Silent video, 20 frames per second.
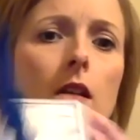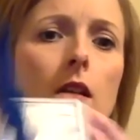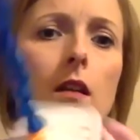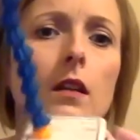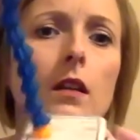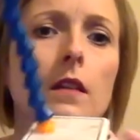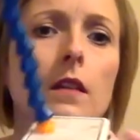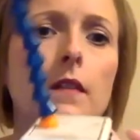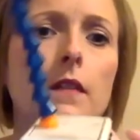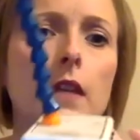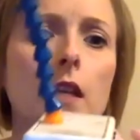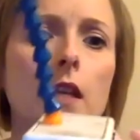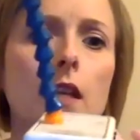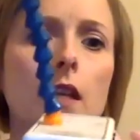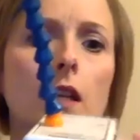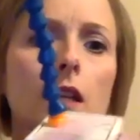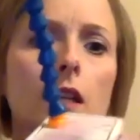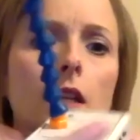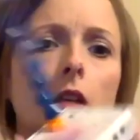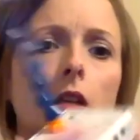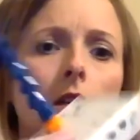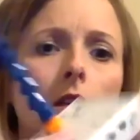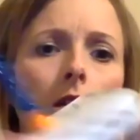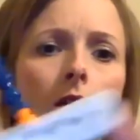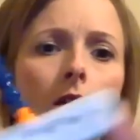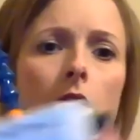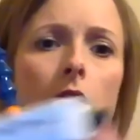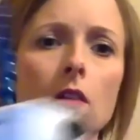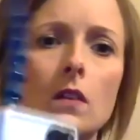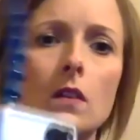And then
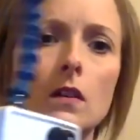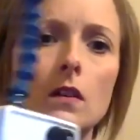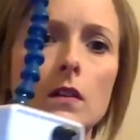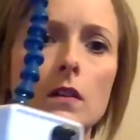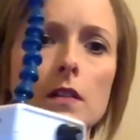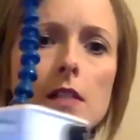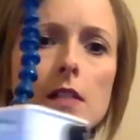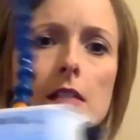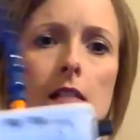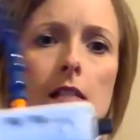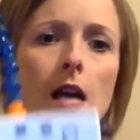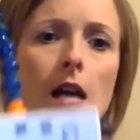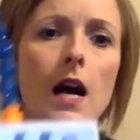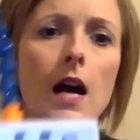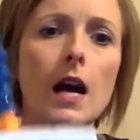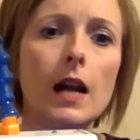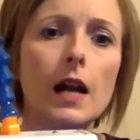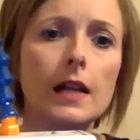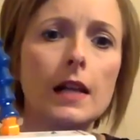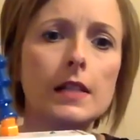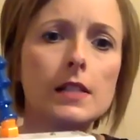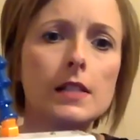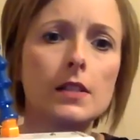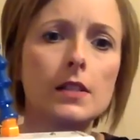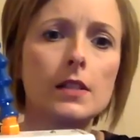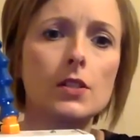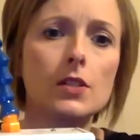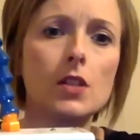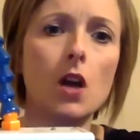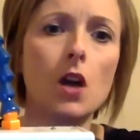on the sides,
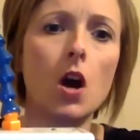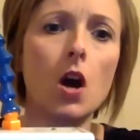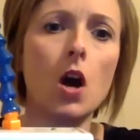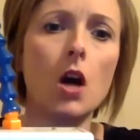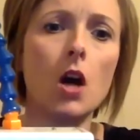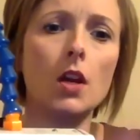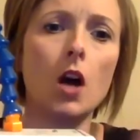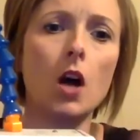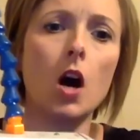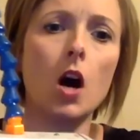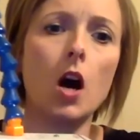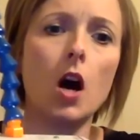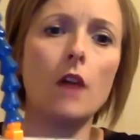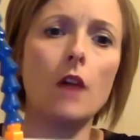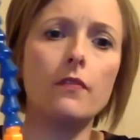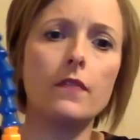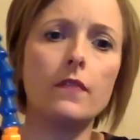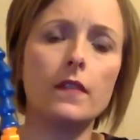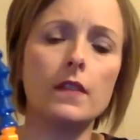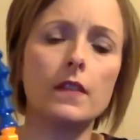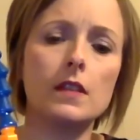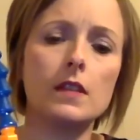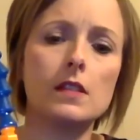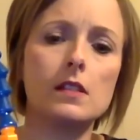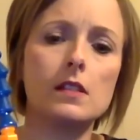there's the on, off, the